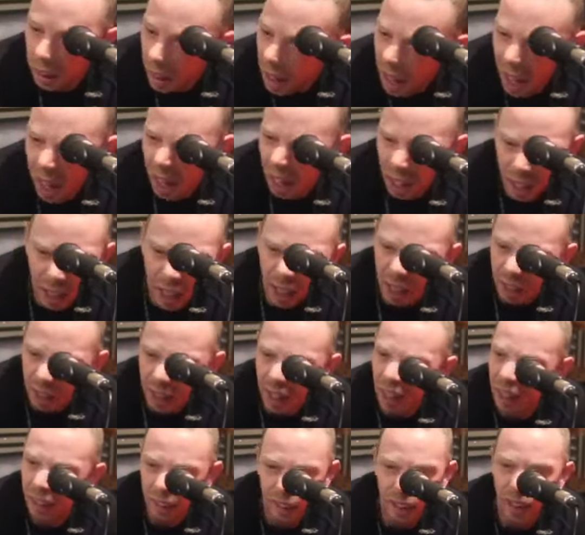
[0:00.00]

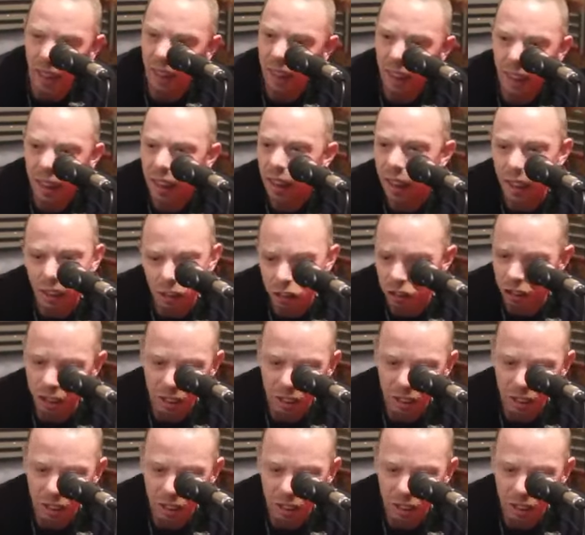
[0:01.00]
Yeah.